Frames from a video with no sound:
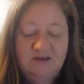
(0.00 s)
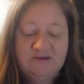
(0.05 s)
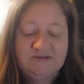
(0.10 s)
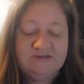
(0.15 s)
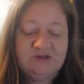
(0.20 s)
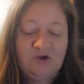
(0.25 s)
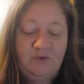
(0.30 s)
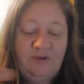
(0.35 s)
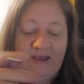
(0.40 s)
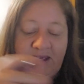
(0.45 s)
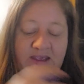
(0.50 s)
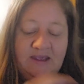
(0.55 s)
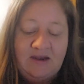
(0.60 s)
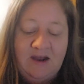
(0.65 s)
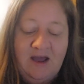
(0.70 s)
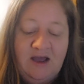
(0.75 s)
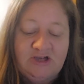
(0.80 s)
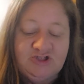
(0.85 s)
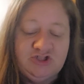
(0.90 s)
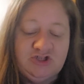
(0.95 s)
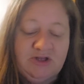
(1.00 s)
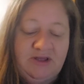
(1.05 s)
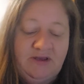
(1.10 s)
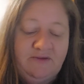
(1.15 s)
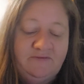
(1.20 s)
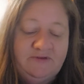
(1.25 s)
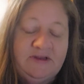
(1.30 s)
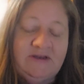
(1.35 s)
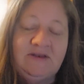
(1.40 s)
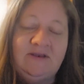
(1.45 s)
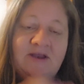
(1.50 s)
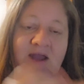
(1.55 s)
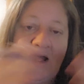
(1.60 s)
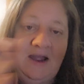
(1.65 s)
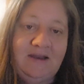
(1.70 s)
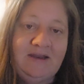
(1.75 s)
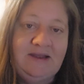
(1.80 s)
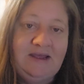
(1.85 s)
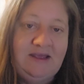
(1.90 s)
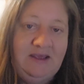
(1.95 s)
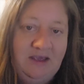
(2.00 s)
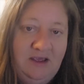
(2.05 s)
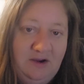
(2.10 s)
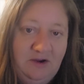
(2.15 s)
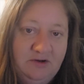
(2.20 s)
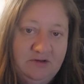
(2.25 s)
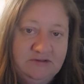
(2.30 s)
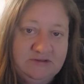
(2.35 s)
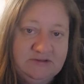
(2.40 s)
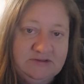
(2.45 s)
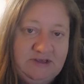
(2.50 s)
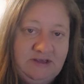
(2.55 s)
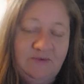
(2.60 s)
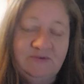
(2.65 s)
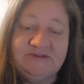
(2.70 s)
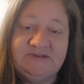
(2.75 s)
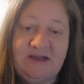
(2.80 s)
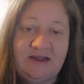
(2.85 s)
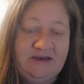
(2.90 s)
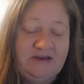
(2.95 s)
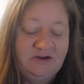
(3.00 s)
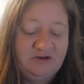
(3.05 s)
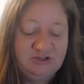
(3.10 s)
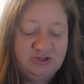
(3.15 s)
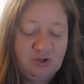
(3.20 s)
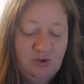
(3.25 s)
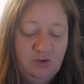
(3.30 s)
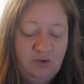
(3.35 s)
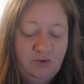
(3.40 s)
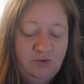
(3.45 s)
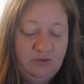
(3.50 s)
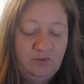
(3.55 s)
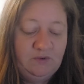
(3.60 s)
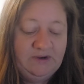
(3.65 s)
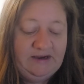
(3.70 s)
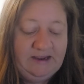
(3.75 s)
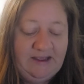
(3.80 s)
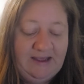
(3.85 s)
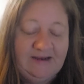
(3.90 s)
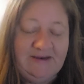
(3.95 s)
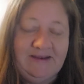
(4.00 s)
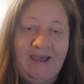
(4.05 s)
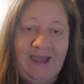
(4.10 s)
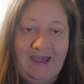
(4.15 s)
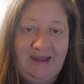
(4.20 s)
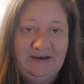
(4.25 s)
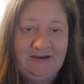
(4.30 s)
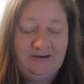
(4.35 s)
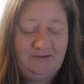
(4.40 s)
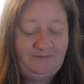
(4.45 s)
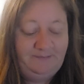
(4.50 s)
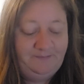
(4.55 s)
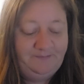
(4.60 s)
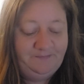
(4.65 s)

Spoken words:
So Enosh lived 90 years. He was 90 years old when he had Canaan.